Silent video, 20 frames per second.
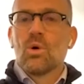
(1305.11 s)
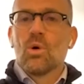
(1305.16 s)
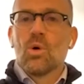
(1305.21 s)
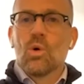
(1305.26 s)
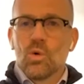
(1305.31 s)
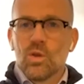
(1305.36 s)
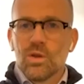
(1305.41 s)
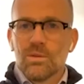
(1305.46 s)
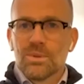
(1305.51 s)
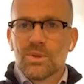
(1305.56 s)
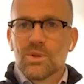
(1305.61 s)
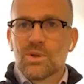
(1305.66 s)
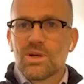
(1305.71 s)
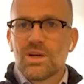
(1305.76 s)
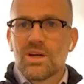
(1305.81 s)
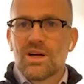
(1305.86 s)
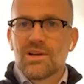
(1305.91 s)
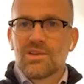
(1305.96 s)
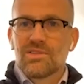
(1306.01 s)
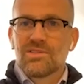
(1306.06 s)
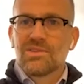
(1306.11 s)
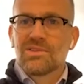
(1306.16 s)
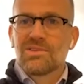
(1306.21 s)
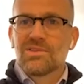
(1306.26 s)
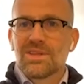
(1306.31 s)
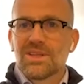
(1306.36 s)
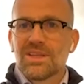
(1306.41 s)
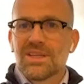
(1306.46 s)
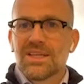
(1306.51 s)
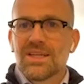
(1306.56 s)
All the
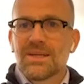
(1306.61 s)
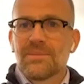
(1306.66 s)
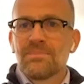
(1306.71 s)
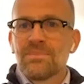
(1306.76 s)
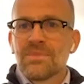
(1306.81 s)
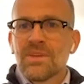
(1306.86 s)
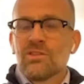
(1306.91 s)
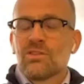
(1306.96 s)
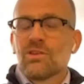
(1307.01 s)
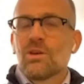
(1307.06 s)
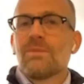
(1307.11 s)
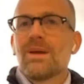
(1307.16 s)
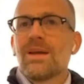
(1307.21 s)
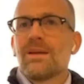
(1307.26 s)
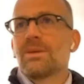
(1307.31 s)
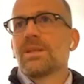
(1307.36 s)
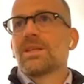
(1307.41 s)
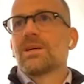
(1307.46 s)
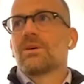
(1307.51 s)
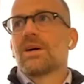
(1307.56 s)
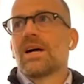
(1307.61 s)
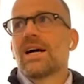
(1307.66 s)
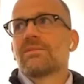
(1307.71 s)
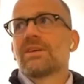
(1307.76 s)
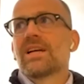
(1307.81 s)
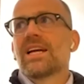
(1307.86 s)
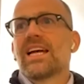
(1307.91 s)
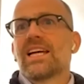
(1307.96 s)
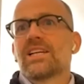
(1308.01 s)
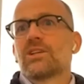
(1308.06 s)
broadcasters are there. So maybe they'll
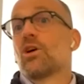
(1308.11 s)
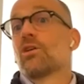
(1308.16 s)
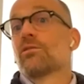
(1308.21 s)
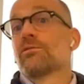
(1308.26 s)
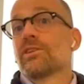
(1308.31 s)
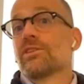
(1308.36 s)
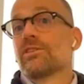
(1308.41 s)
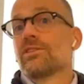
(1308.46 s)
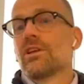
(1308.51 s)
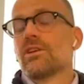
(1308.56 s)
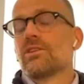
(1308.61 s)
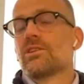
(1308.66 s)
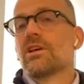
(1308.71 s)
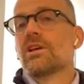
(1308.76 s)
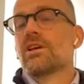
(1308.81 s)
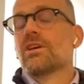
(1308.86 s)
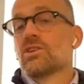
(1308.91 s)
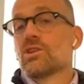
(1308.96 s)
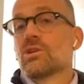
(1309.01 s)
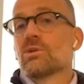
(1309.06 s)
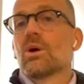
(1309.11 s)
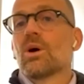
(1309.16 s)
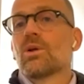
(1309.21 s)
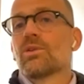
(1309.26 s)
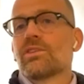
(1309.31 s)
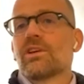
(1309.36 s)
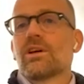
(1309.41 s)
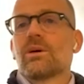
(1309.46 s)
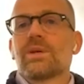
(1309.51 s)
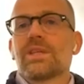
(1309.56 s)
have a head office in
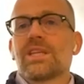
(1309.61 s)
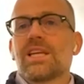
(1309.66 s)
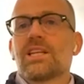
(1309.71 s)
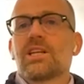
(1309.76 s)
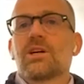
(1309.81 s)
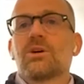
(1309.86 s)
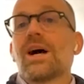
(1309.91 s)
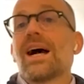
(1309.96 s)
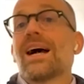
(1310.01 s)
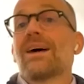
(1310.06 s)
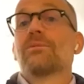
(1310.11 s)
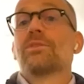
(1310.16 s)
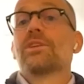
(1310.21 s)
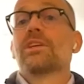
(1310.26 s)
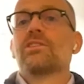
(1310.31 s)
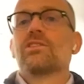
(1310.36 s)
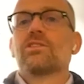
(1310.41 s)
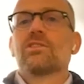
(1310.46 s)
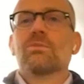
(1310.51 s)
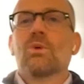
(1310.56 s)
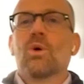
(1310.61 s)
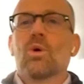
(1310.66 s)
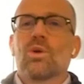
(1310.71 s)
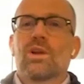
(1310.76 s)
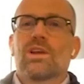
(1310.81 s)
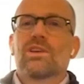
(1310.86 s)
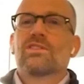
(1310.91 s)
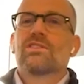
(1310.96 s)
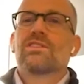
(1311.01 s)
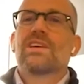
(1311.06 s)
Toronto, and then they'll have these
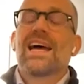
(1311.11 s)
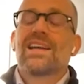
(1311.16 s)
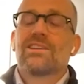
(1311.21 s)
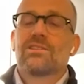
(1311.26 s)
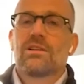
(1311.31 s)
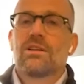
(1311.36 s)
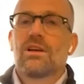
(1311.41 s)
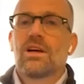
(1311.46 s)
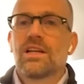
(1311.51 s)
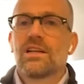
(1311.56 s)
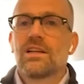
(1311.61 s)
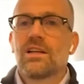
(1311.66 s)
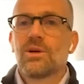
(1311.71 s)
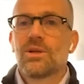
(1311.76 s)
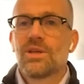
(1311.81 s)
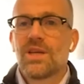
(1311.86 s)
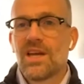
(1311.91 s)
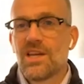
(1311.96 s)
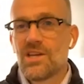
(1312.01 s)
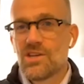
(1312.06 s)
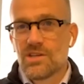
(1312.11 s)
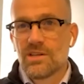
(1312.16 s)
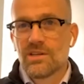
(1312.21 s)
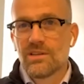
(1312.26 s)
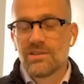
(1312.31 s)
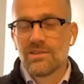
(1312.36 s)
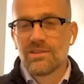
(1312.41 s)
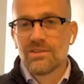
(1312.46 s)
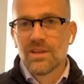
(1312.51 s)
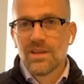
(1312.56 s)
smaller satellite
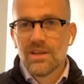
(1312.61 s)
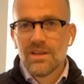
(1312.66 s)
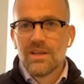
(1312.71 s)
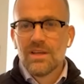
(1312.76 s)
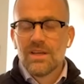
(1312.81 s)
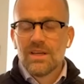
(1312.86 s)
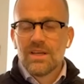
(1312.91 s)
locations